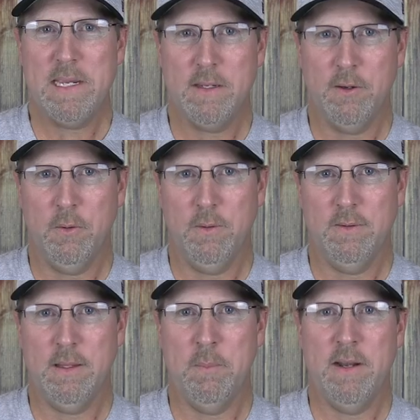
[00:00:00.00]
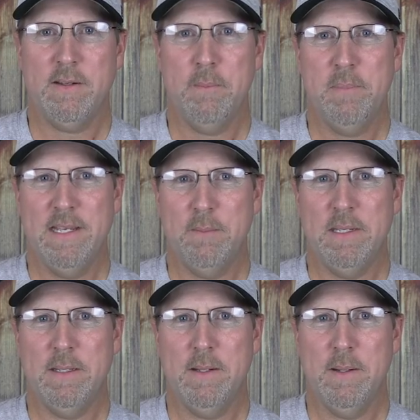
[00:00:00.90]
meat goat, the American
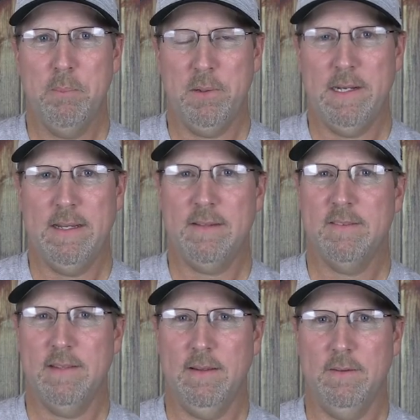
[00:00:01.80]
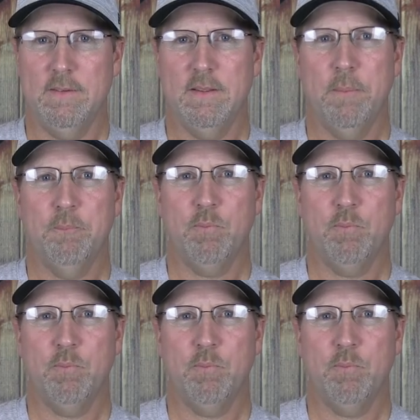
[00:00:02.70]
pygmy breed excels.